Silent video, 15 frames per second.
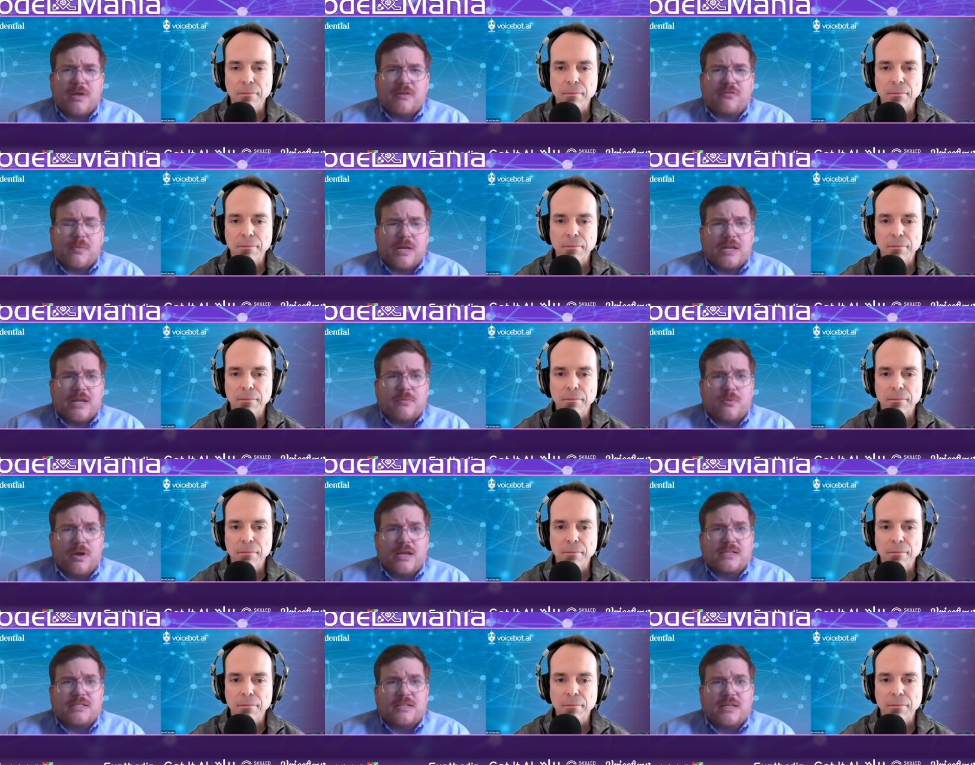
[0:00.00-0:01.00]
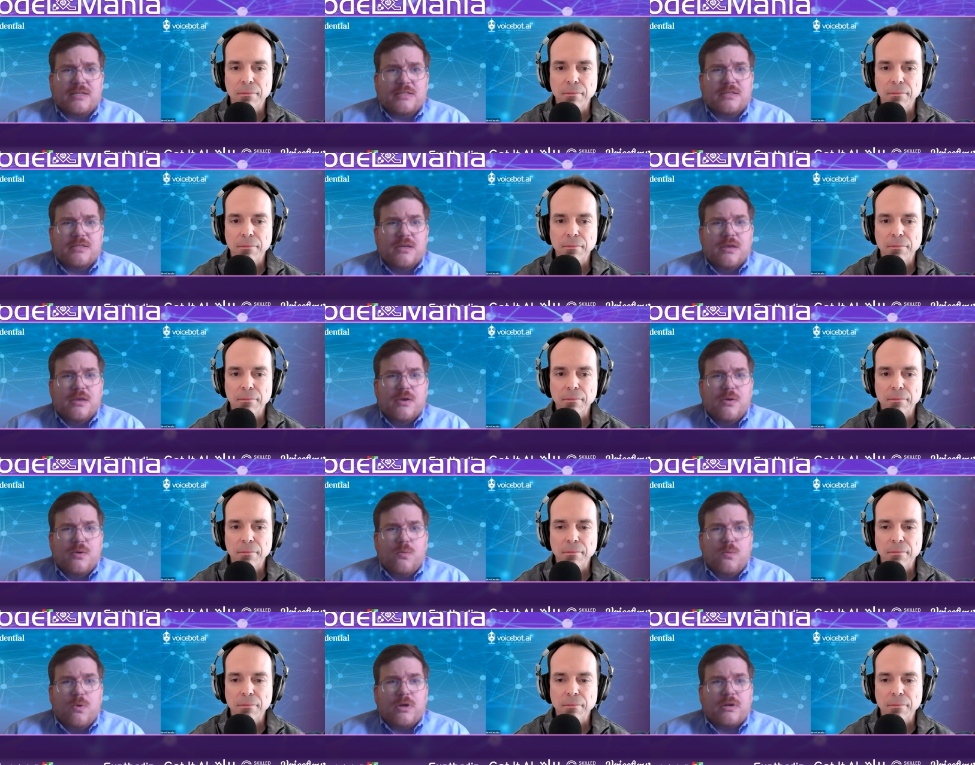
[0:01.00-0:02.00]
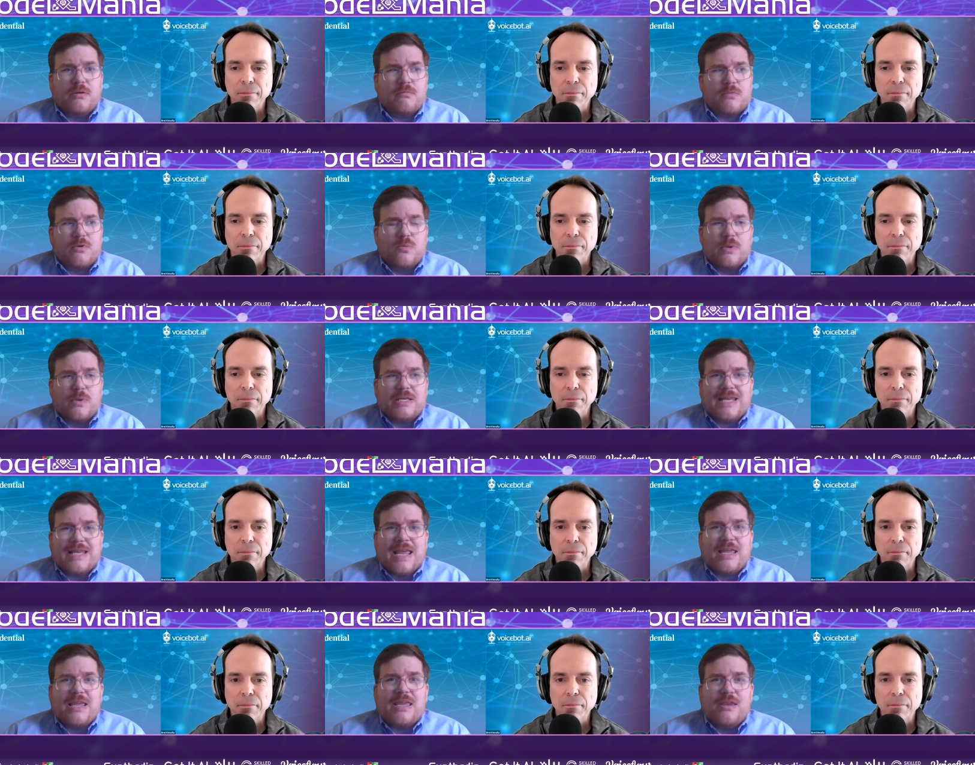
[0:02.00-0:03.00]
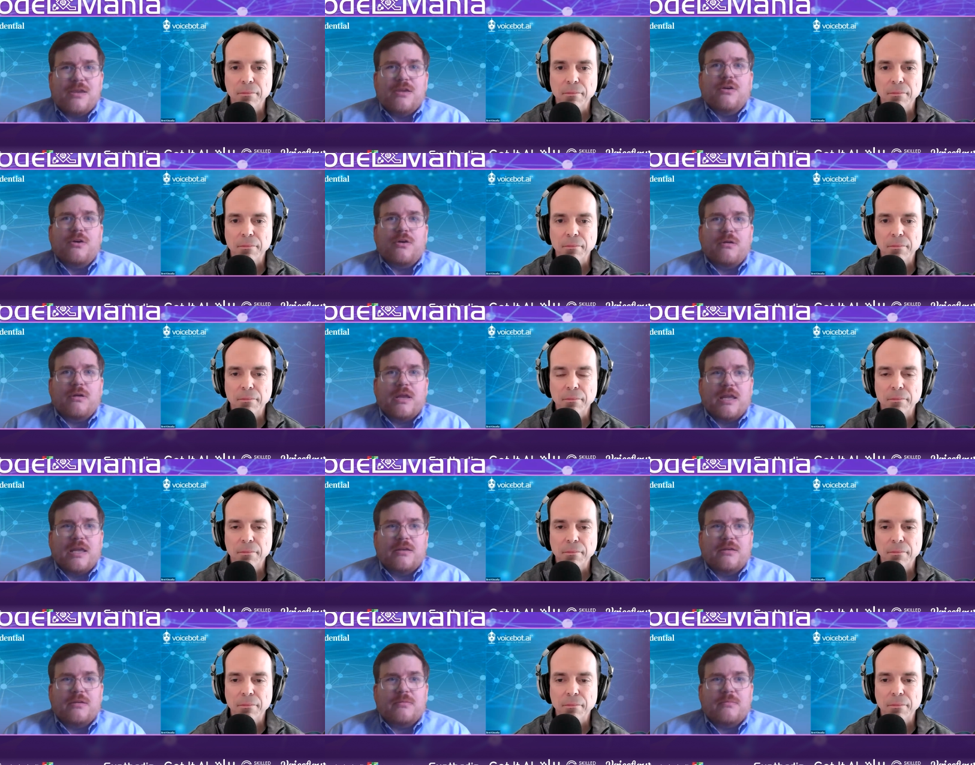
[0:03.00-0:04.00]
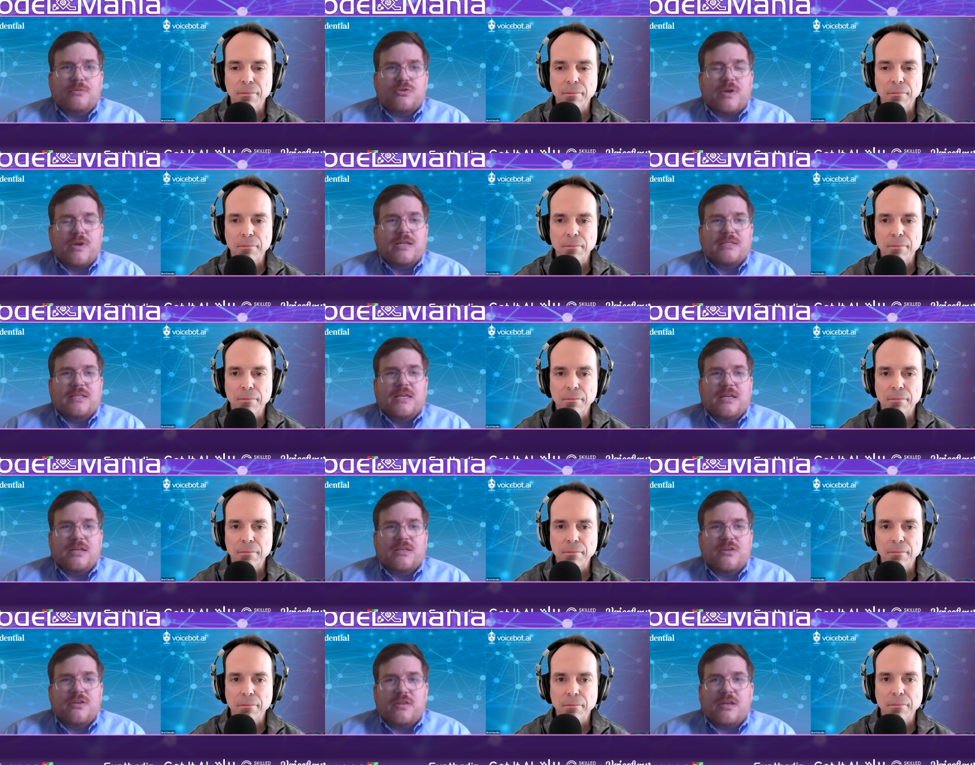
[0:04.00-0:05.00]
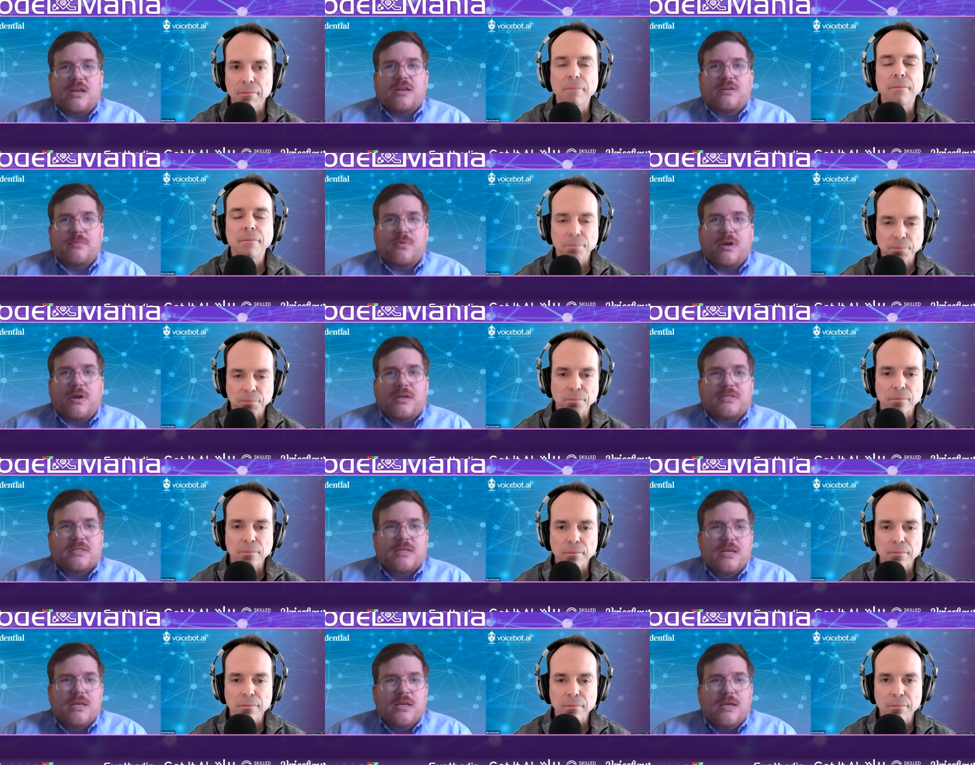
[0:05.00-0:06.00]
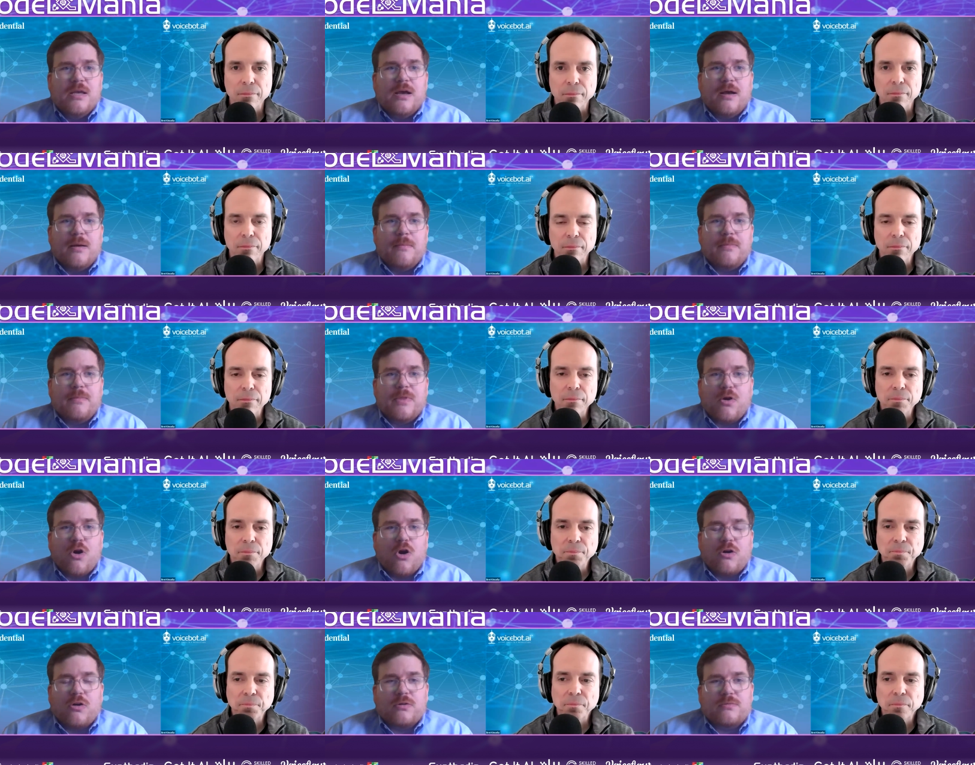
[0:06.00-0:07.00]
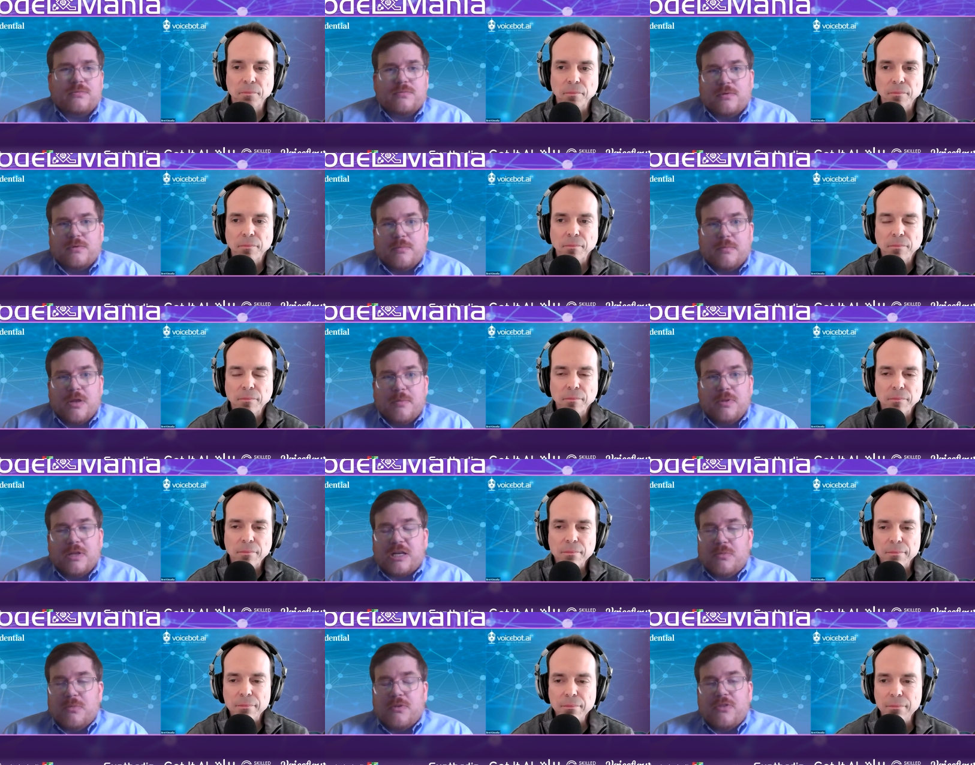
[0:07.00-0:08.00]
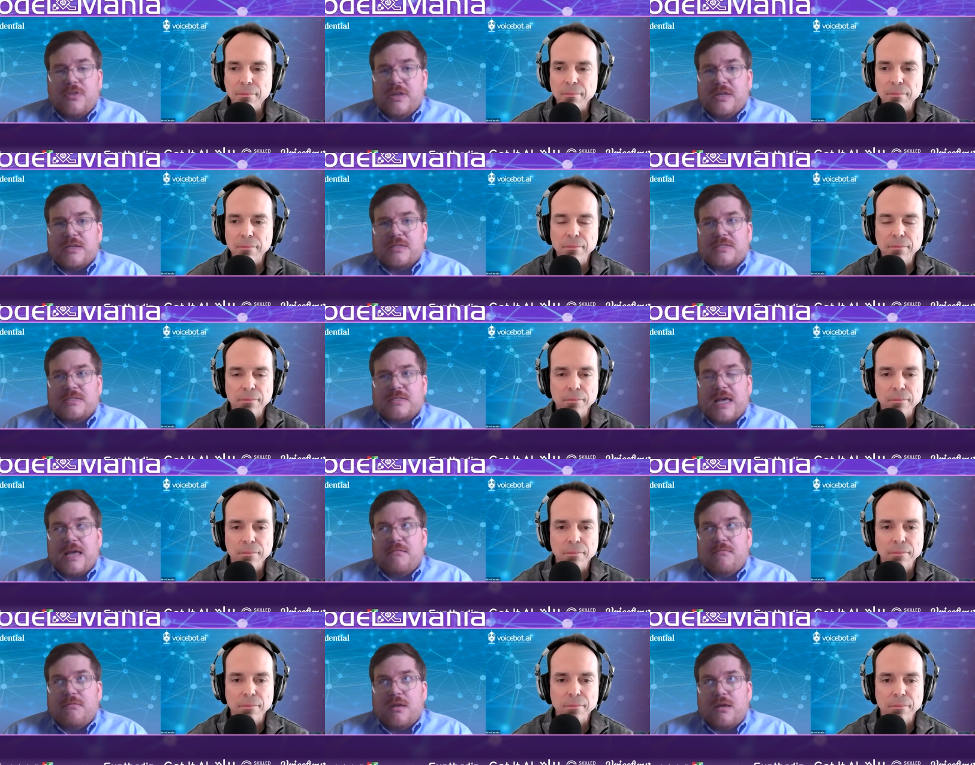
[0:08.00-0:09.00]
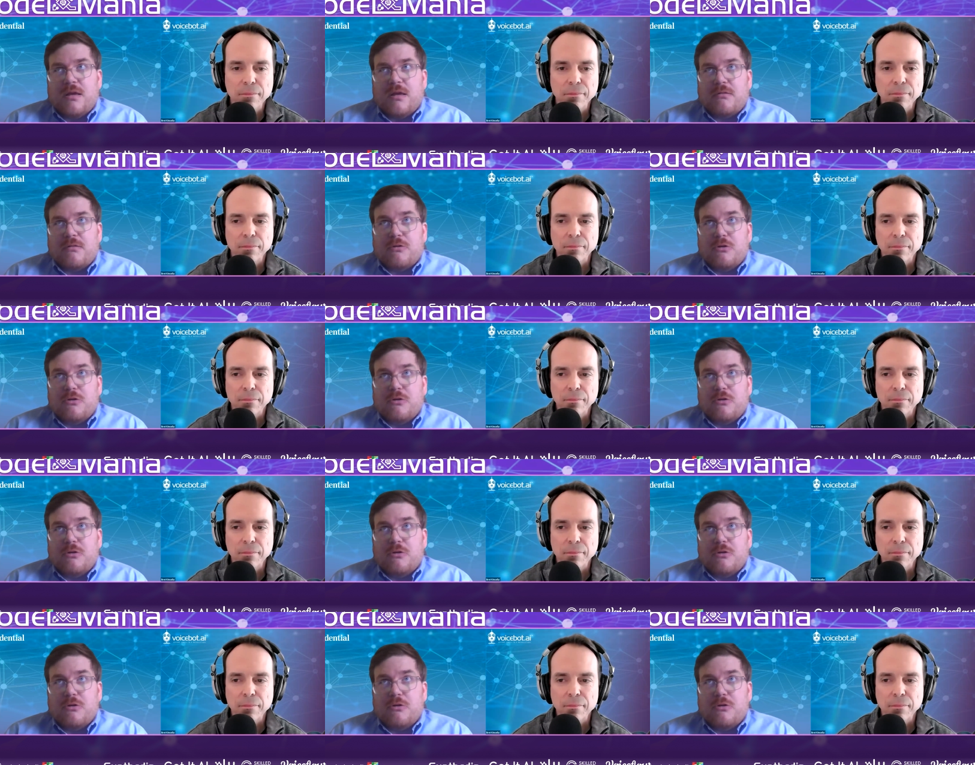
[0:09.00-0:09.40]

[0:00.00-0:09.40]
Speaker 1: about it from an enterprise lens what could we take here and translate into the enterprise um, there are uh, applicable things that uh,